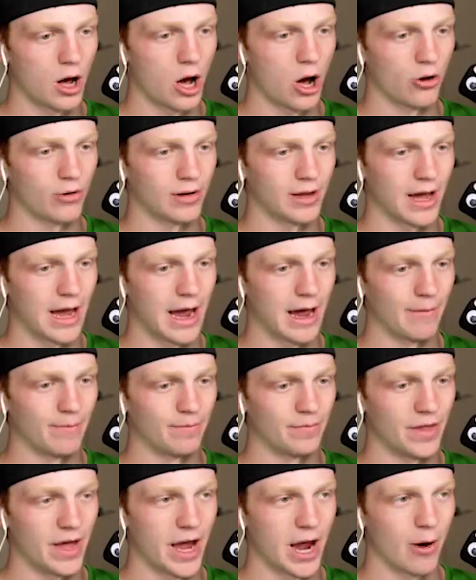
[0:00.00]
Okay,
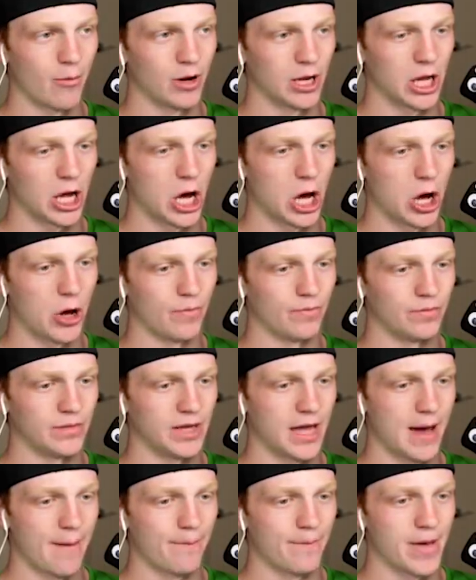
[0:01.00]
there we go.
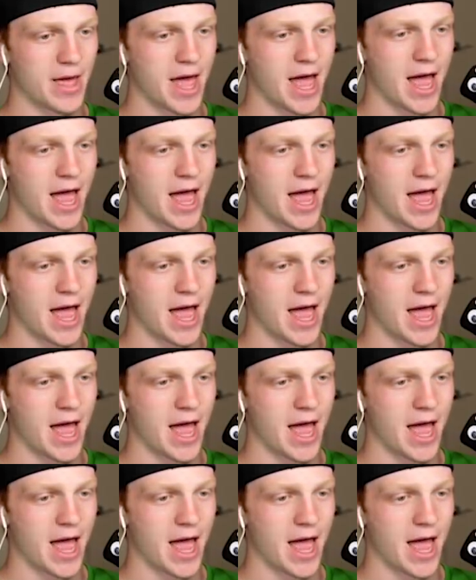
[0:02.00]
Yep,